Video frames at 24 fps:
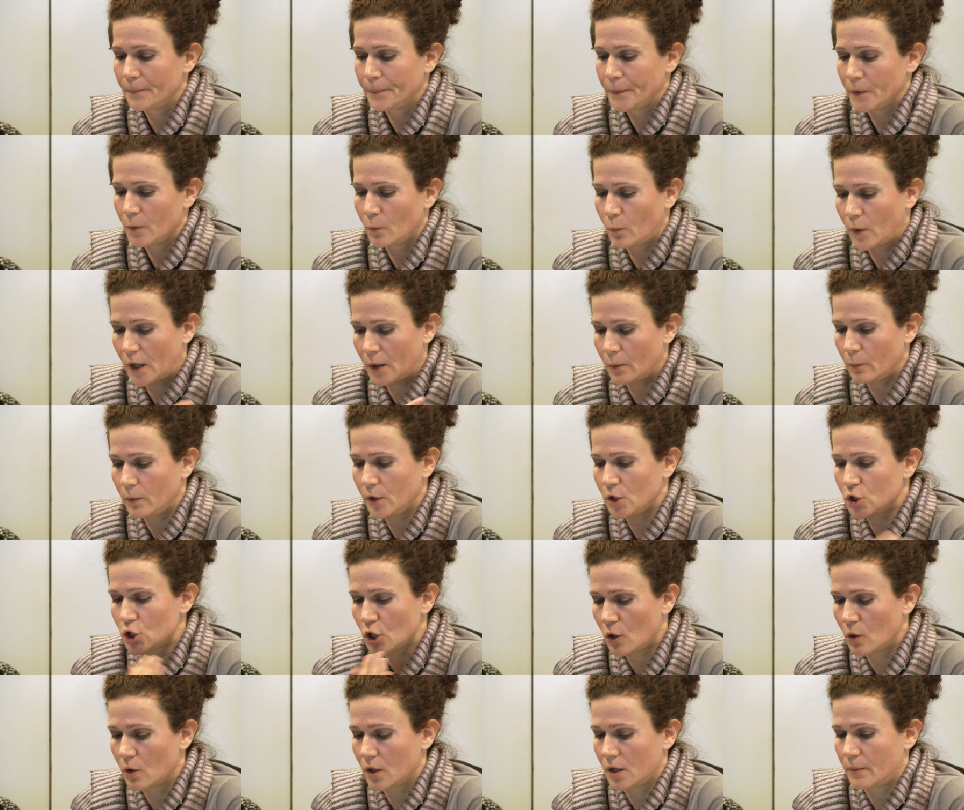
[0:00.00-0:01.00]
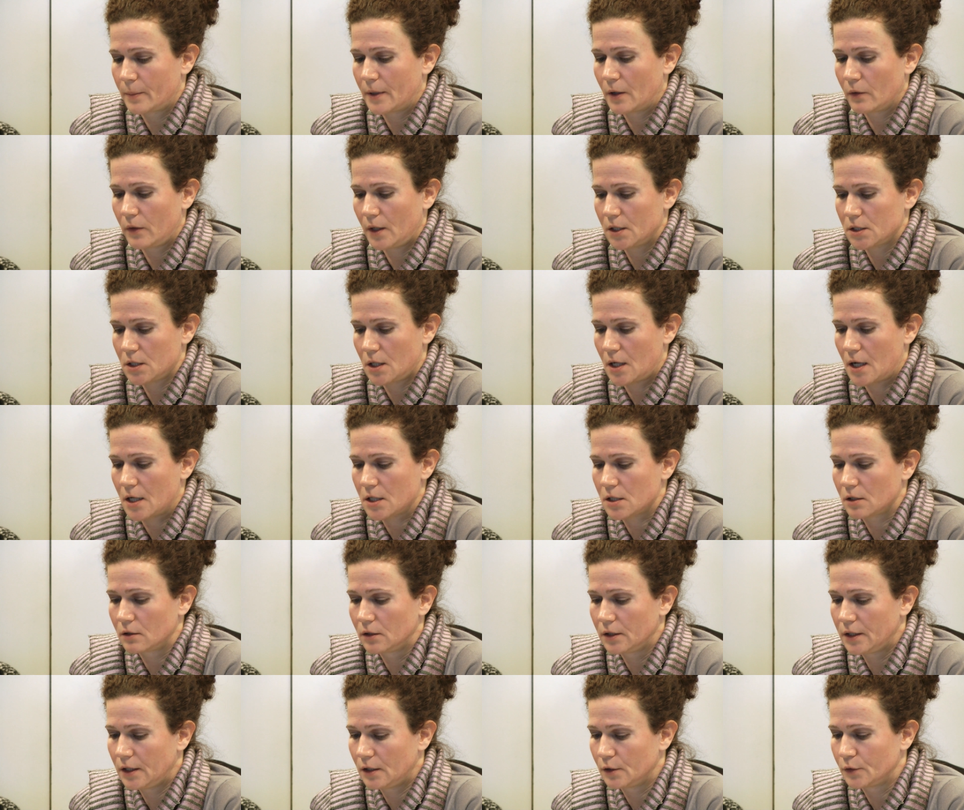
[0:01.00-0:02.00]
when we talk about the
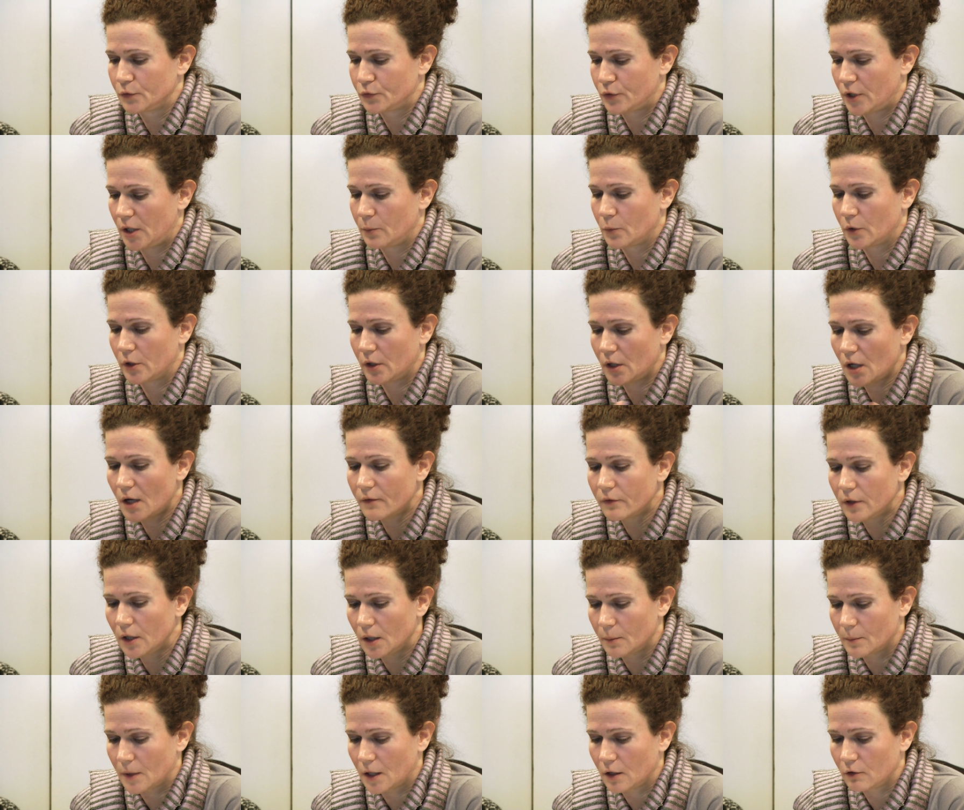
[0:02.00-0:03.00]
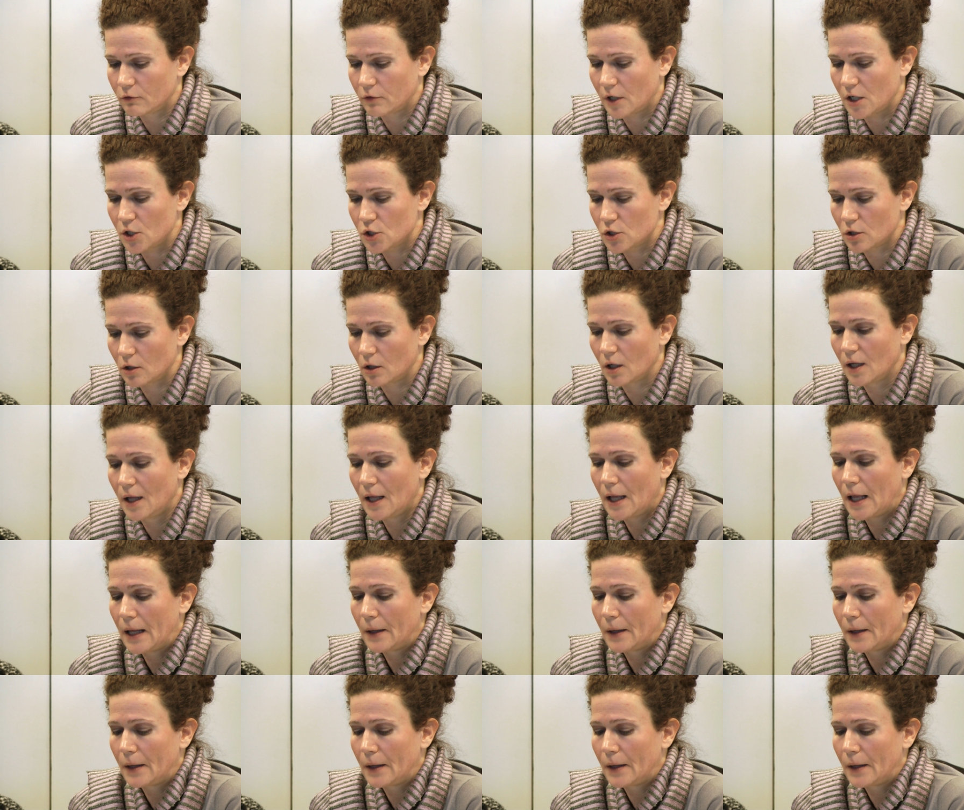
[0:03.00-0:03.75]
international legal framework governing migration,